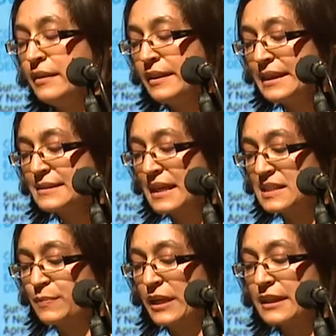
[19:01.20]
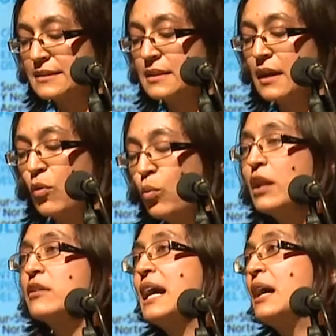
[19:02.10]
These aspects are
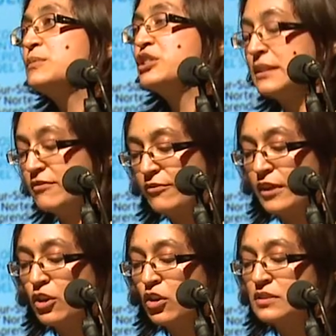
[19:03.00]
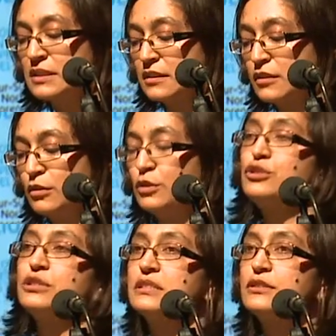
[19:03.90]
well captured in Fanon's
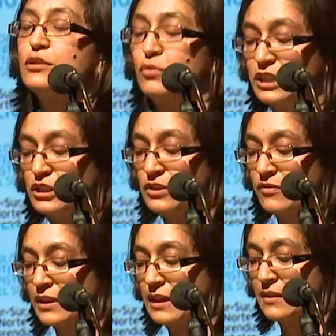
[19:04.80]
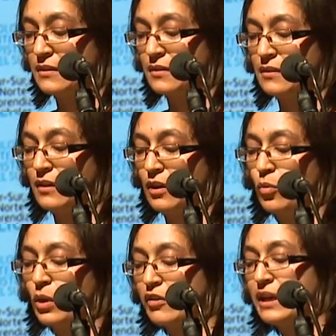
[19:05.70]
conclusion to The Wretched of the Earth,
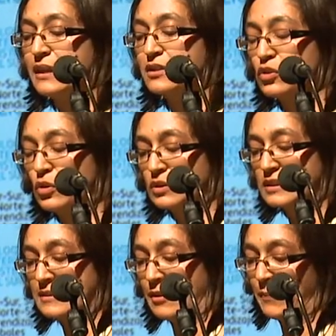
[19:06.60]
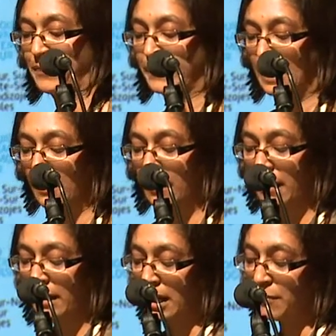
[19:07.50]
where he exhorts,
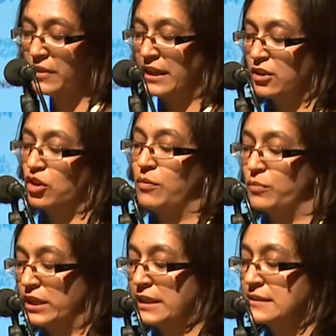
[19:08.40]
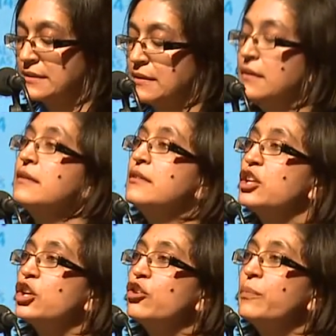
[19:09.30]
"Come then, comrades, the
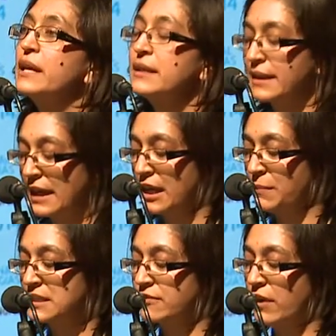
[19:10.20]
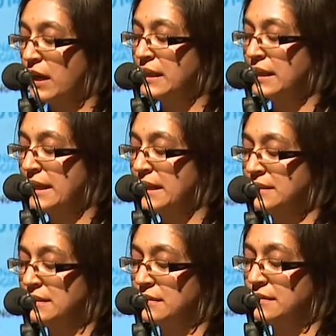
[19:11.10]
European game has finally
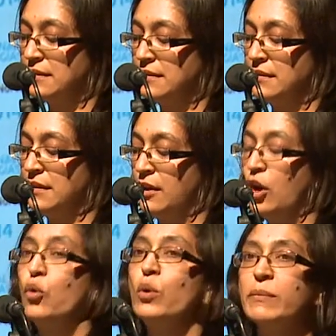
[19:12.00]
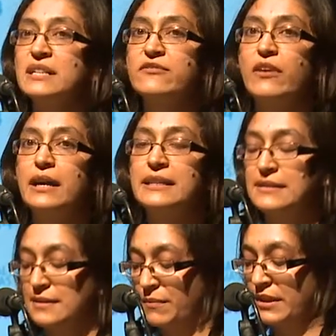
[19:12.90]
ended. We must find
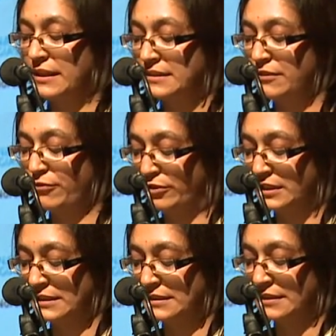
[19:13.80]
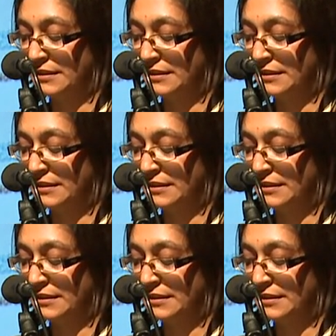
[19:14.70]
something different."